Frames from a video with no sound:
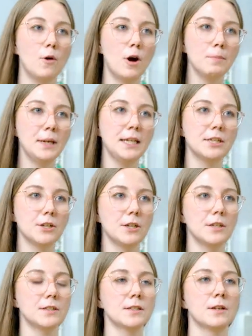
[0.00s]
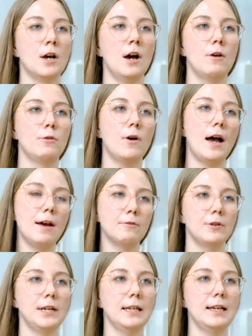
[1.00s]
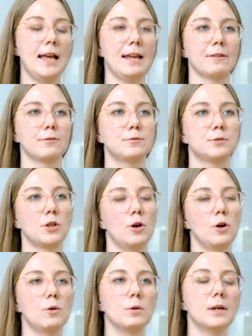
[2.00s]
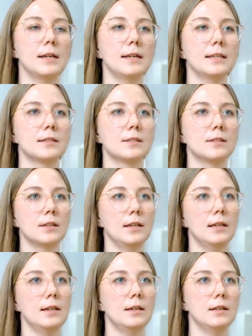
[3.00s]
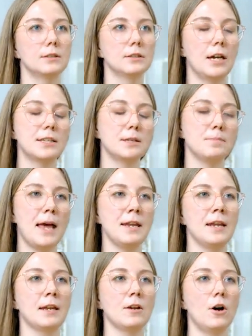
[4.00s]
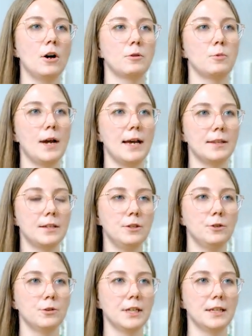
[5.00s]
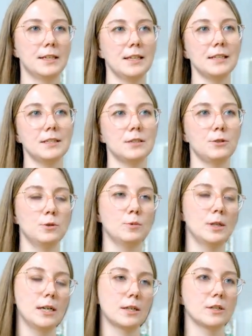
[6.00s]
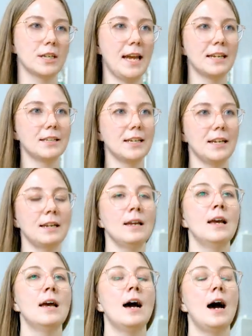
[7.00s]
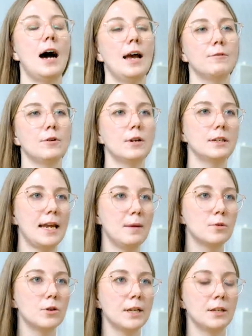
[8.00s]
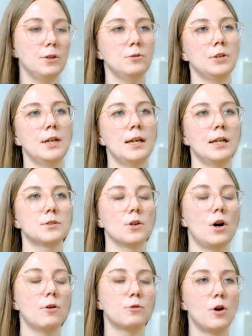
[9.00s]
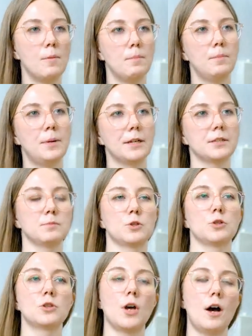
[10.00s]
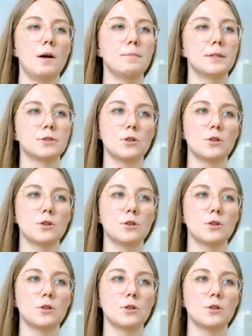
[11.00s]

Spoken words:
4 meters for every length. So it's not depending on where the unit is you were connecting, either neighboring units or from bottom to top. It's